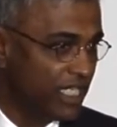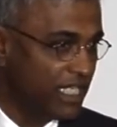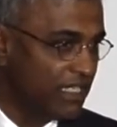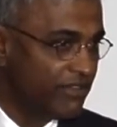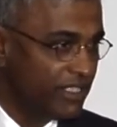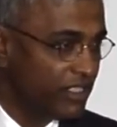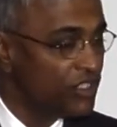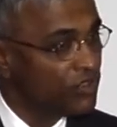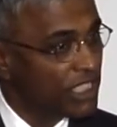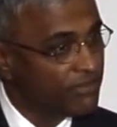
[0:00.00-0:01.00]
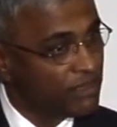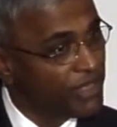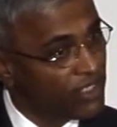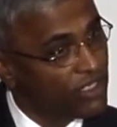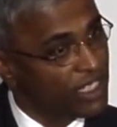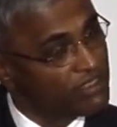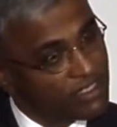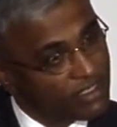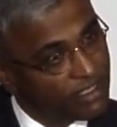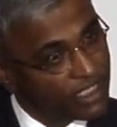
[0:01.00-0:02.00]
and giving a new liver may not
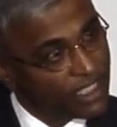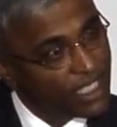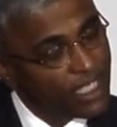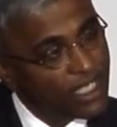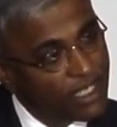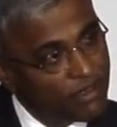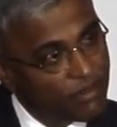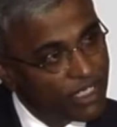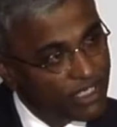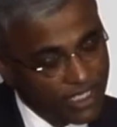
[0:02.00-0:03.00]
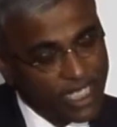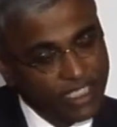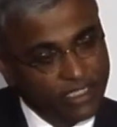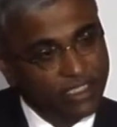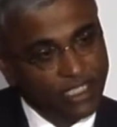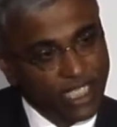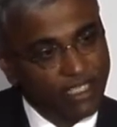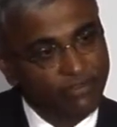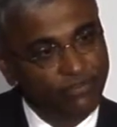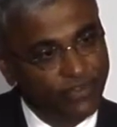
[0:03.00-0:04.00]
necessarily correct it
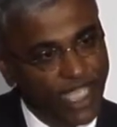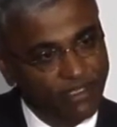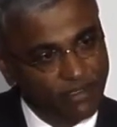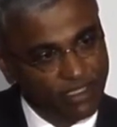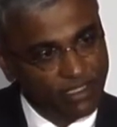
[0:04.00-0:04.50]
if that